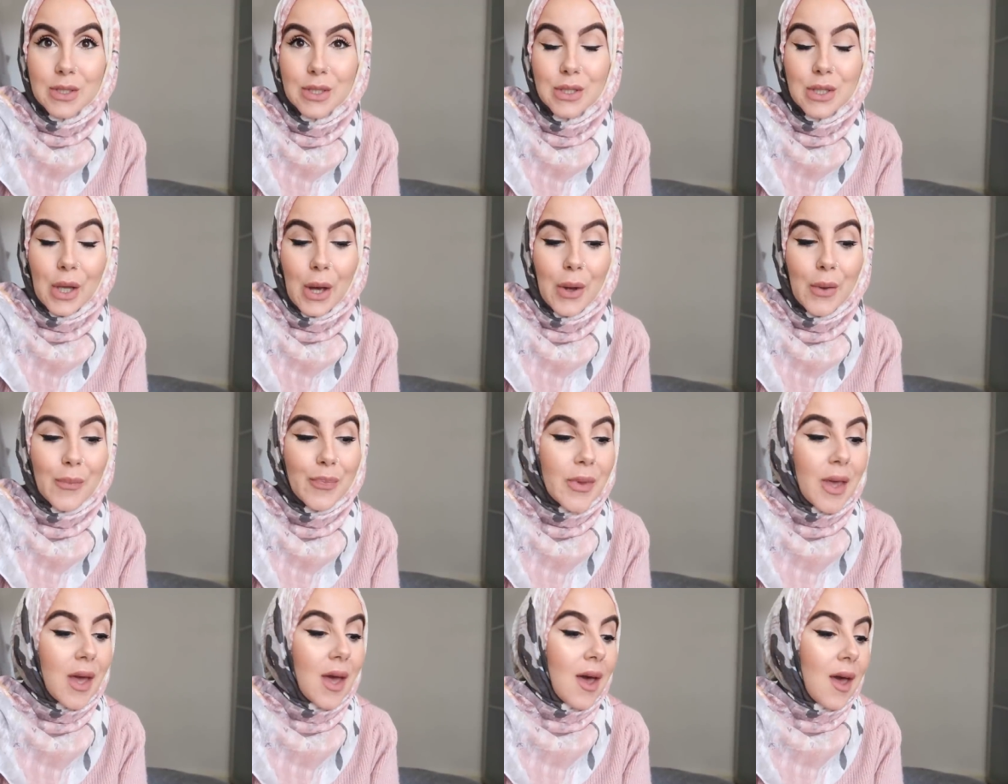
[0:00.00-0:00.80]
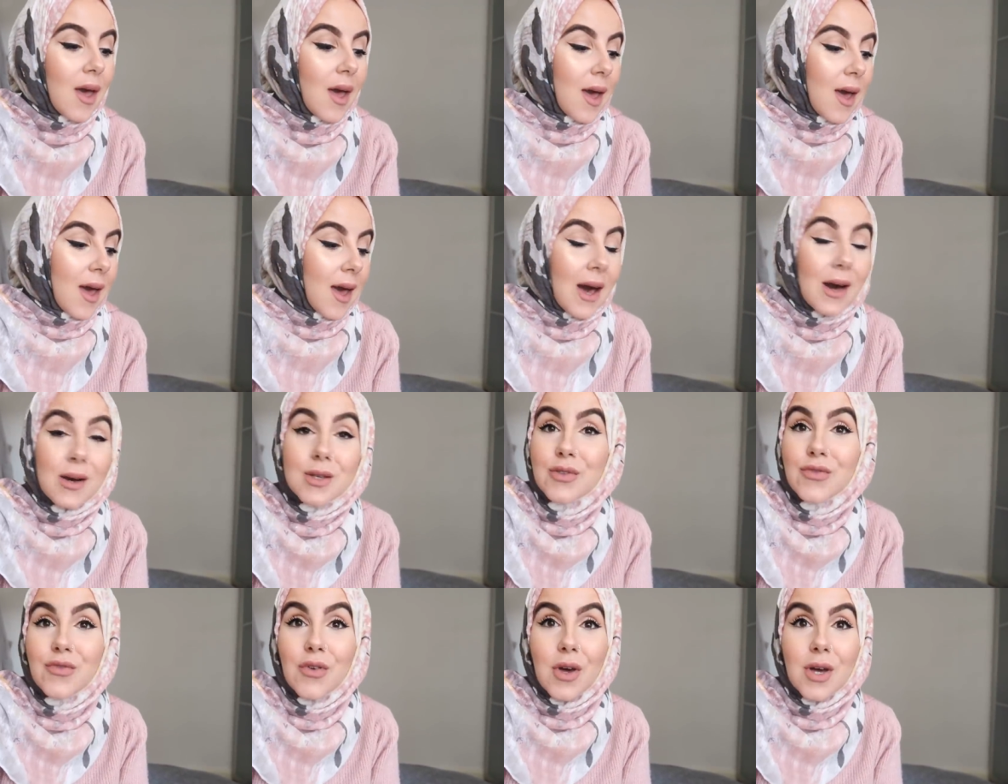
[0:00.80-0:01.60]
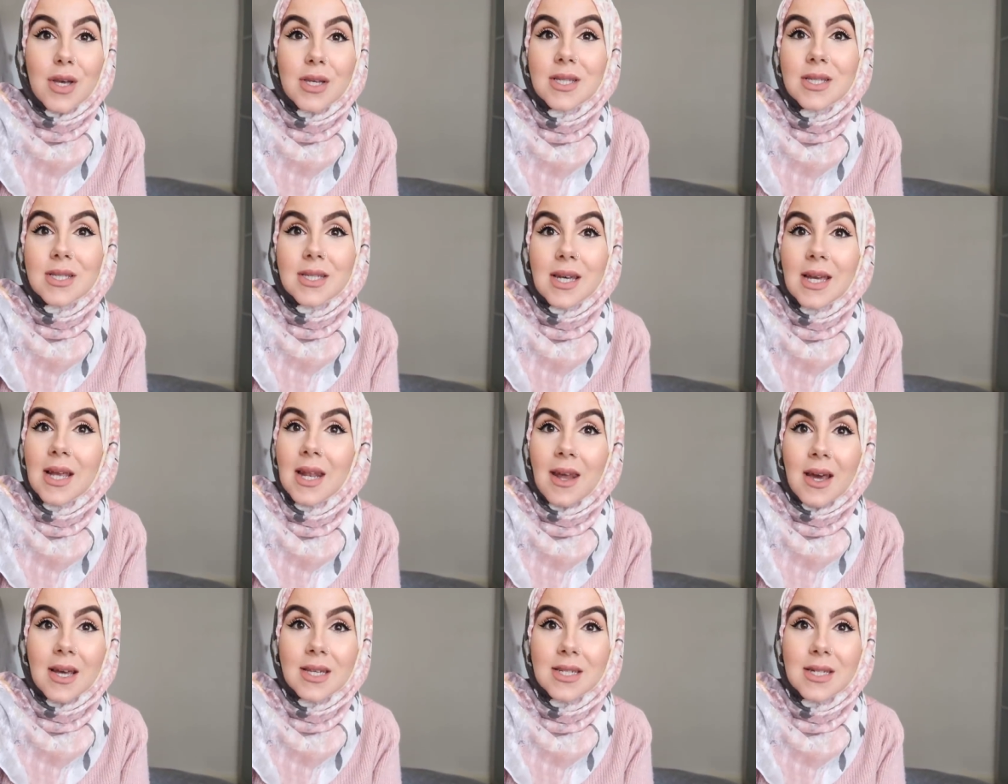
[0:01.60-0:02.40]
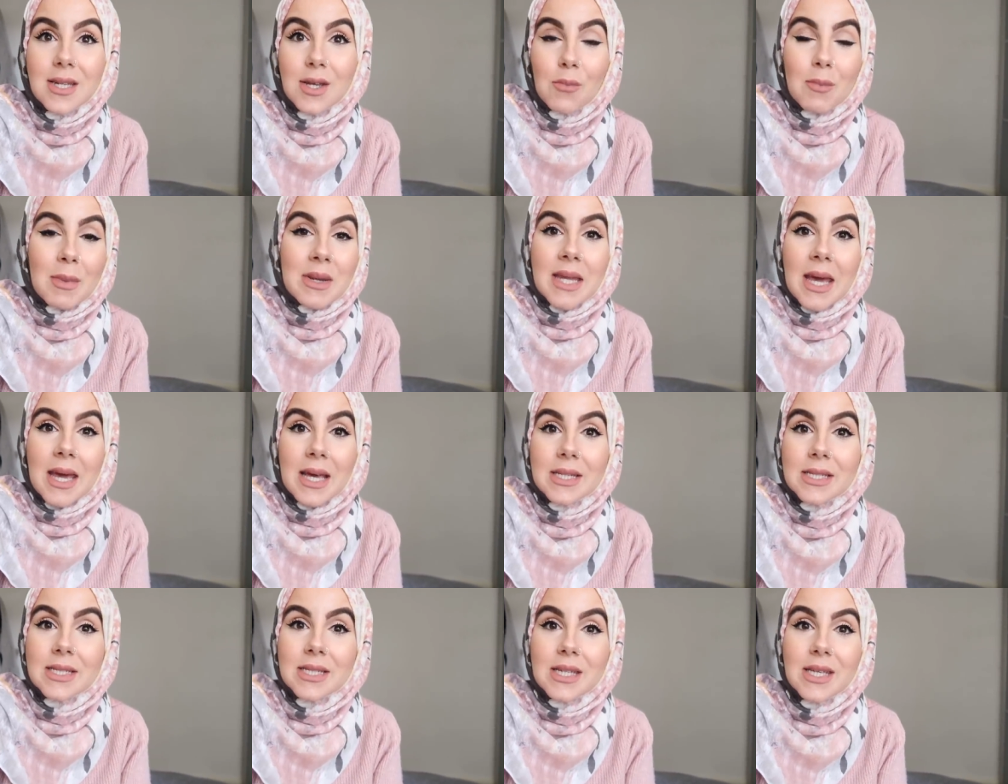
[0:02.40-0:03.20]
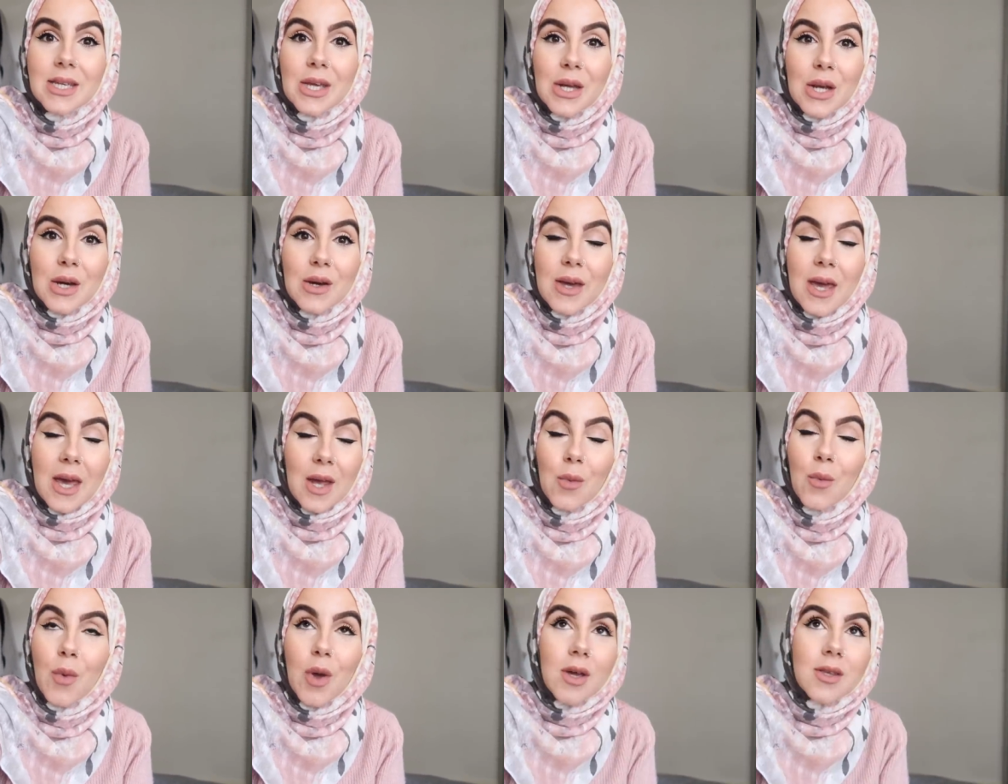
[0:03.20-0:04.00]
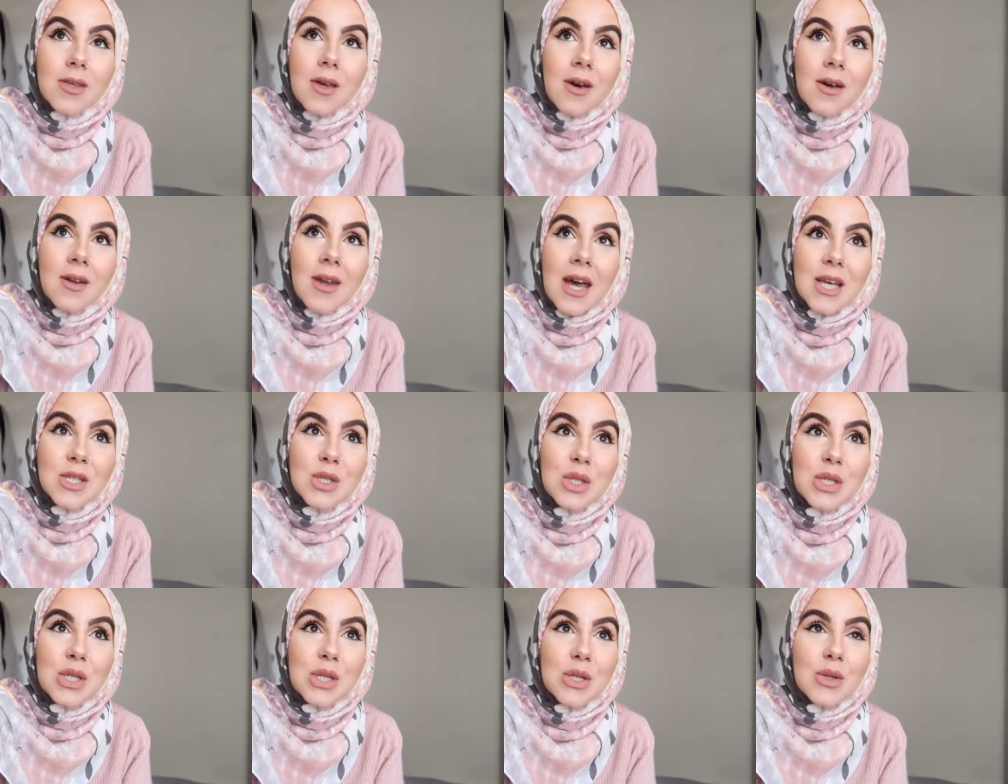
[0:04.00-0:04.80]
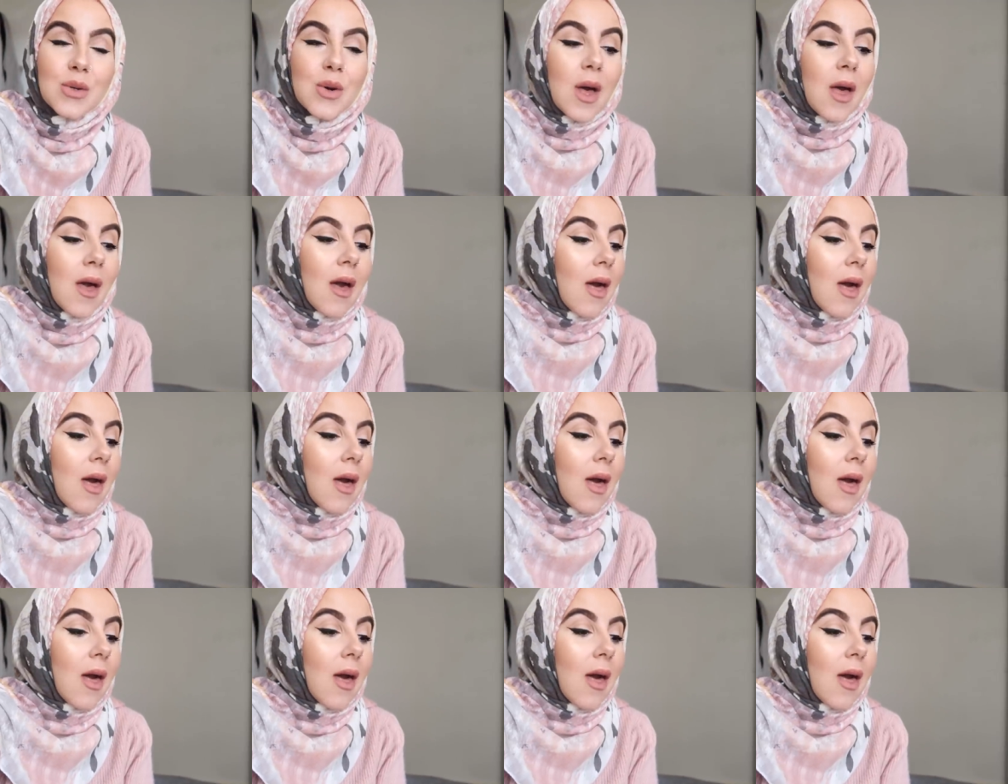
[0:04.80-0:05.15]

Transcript: So I was first sitting nicely on my desk, you know, getting work done as you do,